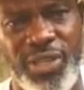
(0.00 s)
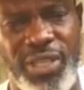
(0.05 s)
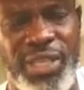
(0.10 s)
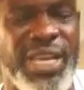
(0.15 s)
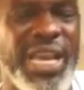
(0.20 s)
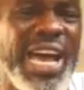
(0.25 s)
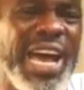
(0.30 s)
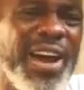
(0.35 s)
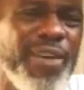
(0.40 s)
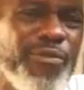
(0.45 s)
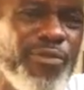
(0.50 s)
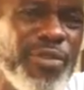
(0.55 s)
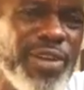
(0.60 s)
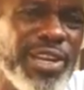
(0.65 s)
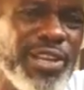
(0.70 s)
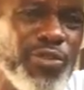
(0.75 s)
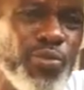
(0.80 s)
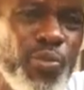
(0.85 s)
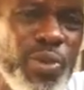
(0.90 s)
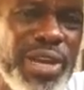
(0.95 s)
The
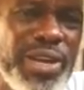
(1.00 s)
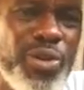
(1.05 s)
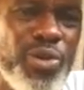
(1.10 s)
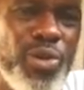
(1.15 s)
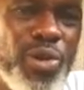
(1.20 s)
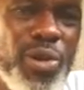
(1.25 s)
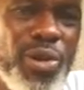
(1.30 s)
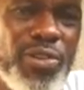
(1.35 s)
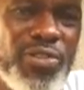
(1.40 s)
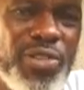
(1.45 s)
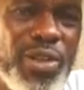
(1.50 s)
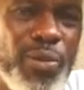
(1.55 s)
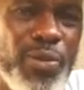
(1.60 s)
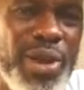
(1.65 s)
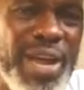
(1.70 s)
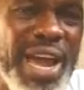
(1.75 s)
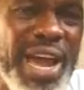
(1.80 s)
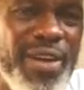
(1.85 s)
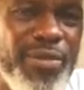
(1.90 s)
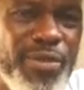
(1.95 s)
average weight loss that
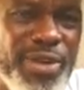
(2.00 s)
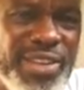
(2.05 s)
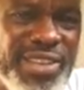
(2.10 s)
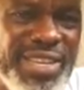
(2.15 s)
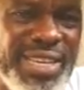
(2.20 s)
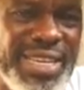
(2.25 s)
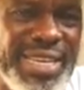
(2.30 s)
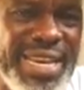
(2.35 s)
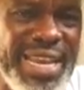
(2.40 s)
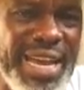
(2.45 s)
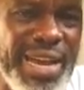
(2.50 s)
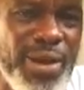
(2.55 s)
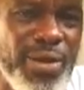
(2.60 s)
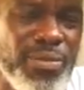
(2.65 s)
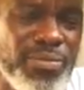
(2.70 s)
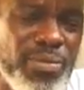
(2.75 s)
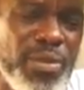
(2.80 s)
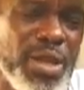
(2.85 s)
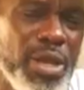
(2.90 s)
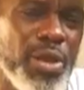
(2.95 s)
we're averaging now,
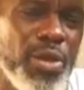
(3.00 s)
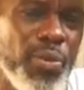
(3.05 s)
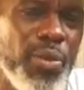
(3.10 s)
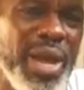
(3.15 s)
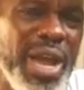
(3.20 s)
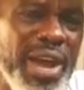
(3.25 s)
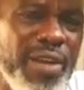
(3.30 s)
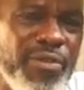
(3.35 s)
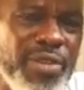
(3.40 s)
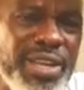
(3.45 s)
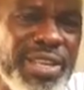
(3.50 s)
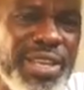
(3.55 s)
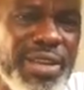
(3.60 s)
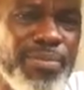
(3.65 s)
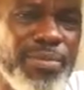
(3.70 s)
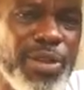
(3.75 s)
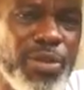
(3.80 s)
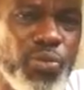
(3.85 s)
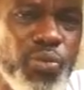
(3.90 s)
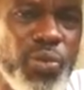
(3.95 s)
we're
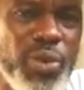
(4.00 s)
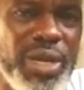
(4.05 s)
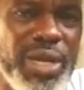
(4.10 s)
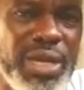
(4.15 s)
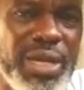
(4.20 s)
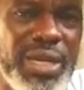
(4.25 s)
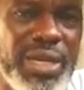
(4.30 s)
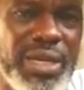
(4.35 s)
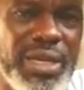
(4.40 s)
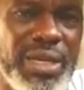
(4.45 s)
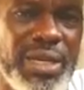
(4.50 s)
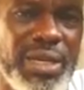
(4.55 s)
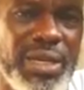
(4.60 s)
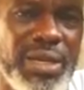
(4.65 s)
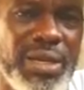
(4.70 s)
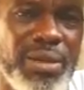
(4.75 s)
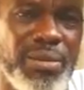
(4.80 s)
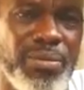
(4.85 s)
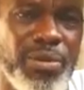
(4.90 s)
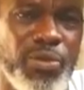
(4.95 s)
averaging between
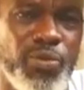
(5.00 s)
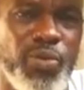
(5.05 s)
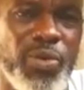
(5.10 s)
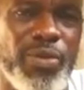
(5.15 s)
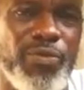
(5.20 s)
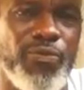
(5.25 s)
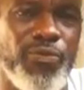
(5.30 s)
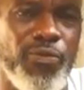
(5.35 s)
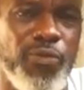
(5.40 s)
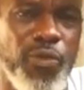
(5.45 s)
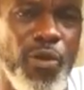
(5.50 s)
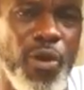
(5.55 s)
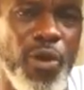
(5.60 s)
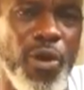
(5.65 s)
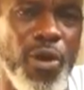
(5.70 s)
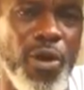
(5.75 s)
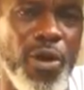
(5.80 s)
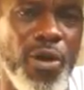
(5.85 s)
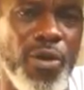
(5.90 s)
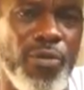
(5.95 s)

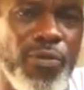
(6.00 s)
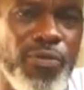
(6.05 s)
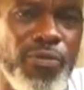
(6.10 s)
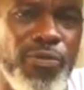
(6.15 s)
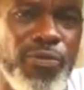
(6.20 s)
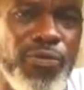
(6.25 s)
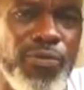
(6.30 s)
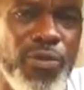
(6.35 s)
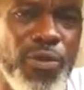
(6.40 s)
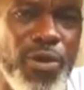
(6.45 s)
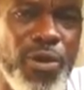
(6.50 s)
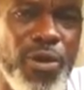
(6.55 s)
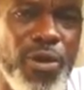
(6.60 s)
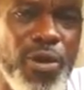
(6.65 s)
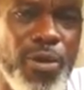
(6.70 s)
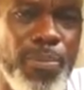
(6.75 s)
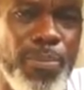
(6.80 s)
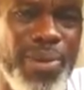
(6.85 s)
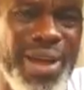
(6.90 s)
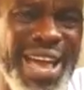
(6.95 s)

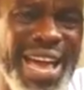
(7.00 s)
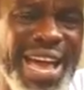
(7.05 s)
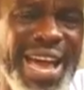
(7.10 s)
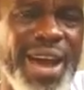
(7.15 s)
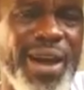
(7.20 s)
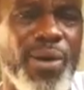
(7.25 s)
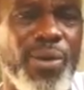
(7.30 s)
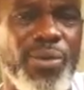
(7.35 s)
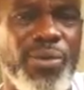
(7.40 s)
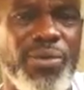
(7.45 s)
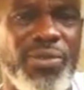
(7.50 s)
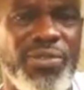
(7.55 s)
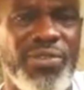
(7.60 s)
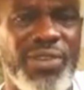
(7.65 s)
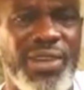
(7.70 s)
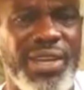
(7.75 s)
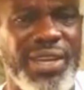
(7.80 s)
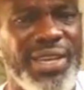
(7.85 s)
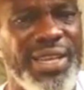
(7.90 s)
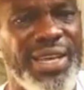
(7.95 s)
four pounds,
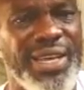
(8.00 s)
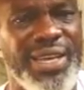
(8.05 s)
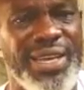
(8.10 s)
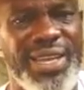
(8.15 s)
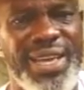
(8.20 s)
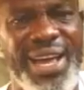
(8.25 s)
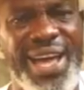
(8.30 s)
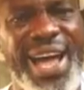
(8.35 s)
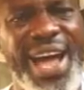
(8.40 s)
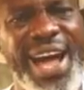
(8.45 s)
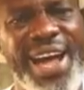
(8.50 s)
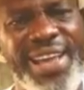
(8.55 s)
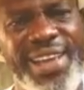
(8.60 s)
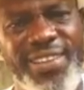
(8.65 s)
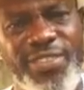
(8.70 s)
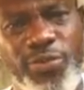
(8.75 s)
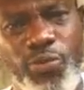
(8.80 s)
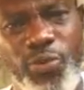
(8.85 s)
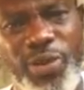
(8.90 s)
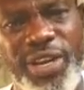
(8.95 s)
and the
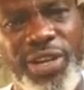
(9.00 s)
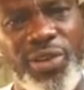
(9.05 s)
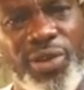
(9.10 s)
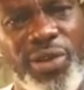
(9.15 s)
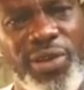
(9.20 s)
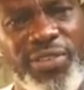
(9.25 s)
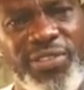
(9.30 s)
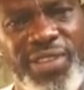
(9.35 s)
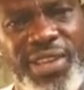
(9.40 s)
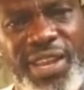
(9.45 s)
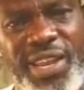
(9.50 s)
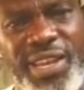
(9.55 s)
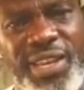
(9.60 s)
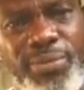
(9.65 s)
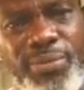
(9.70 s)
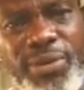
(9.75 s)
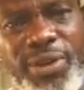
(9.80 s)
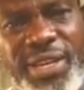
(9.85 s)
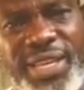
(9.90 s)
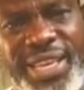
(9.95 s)
highest weight loss that
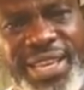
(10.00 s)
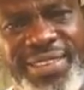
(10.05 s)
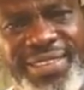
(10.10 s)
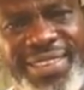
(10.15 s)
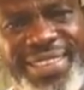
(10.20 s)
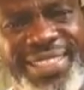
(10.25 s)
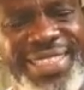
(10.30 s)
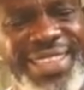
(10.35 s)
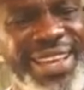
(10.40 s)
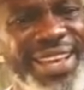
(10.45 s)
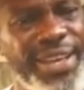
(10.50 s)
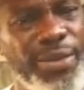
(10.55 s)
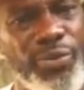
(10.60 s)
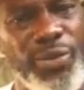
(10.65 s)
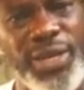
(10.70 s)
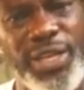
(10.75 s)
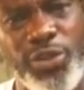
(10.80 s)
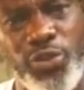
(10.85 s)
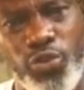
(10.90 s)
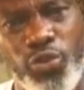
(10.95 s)
anybody has attained
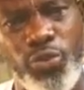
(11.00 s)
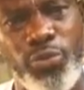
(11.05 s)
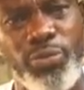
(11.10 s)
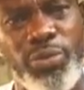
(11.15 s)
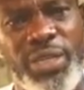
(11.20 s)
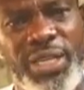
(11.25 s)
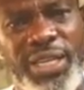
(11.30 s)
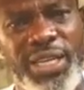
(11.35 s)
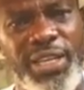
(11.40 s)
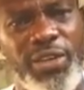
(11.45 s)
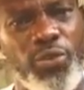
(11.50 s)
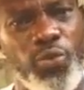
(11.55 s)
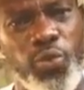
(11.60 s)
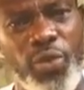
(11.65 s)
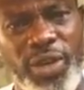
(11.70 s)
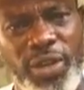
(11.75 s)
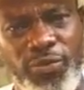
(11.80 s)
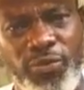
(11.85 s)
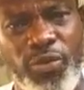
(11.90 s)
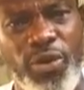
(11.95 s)
with ATUNBI in
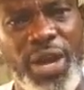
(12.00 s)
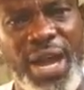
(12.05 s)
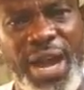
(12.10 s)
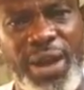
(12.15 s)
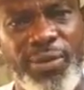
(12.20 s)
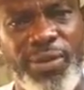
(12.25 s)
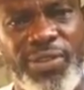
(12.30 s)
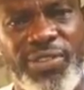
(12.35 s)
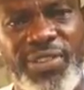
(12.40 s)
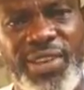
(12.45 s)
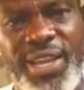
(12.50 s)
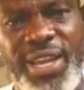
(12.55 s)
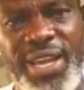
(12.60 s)
24 hours